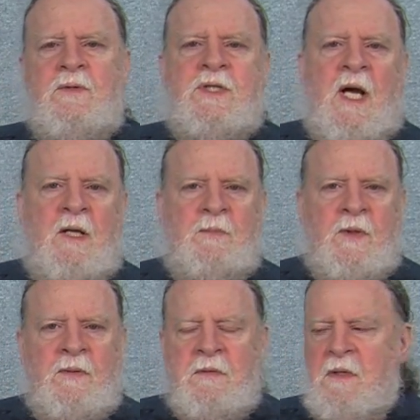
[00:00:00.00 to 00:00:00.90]

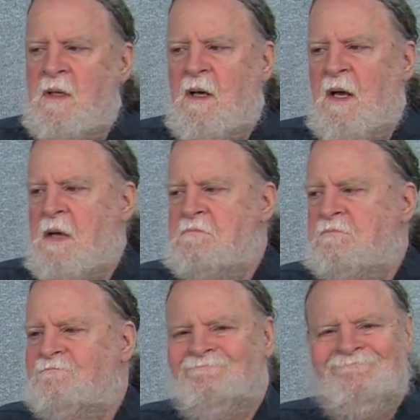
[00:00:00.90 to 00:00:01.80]
childbirth um,
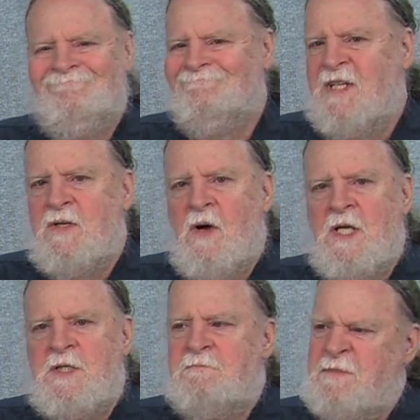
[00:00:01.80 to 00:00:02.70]
because,